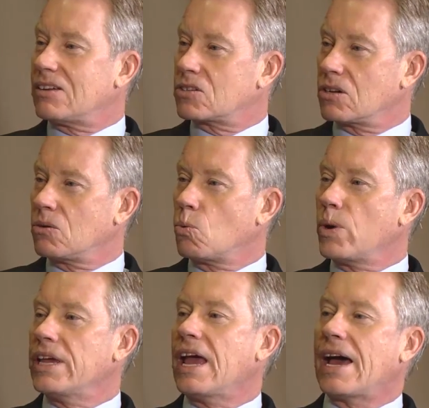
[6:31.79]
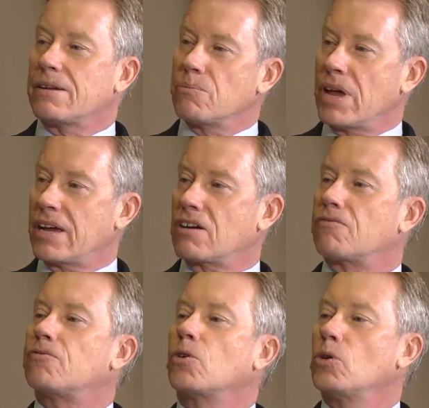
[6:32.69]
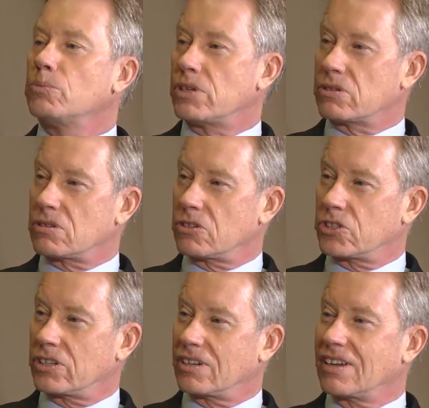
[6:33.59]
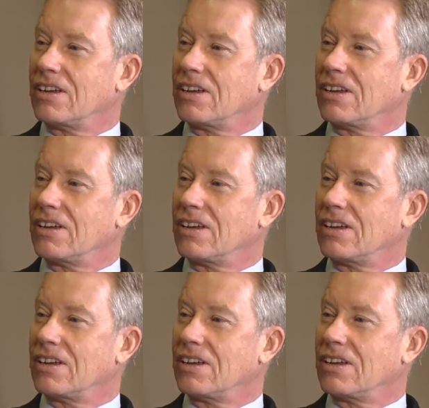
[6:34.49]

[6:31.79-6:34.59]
So we had to make a firm decision.